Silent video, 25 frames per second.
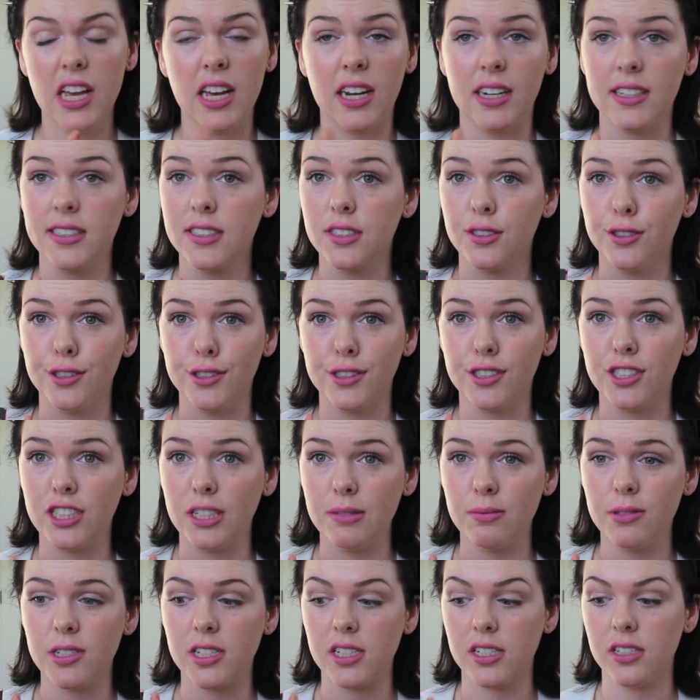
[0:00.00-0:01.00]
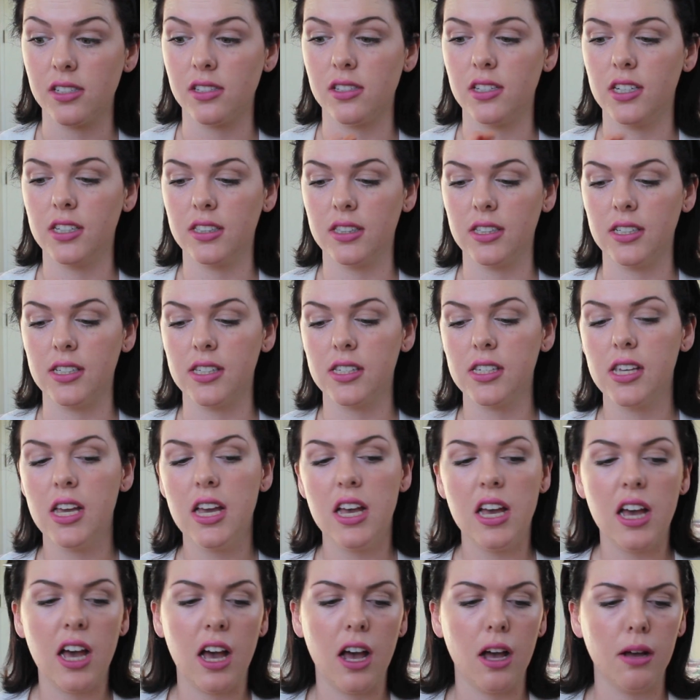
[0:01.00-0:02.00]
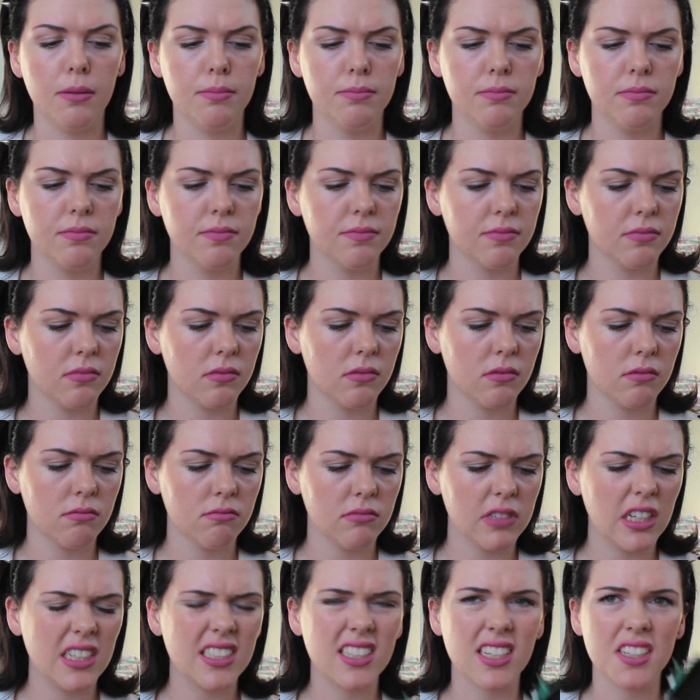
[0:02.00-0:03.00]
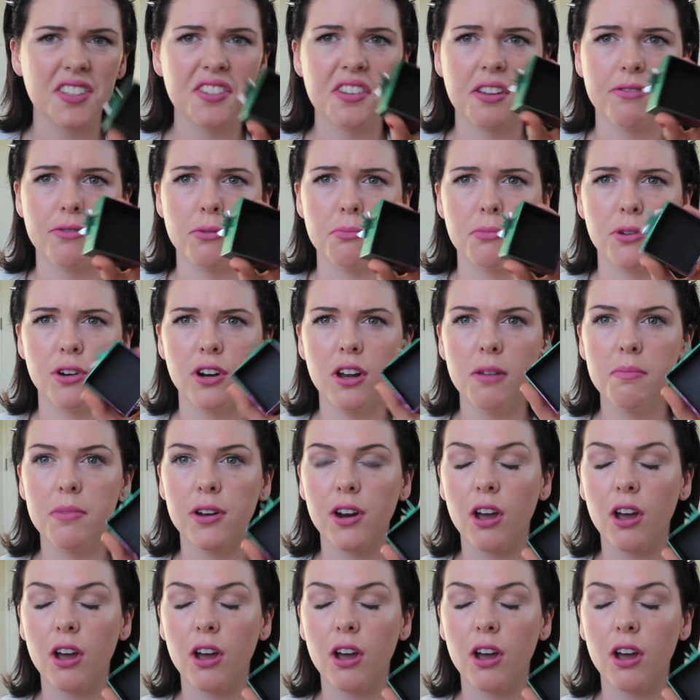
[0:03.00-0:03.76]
At least not cheap stickers like this. It doesn't have a mirror,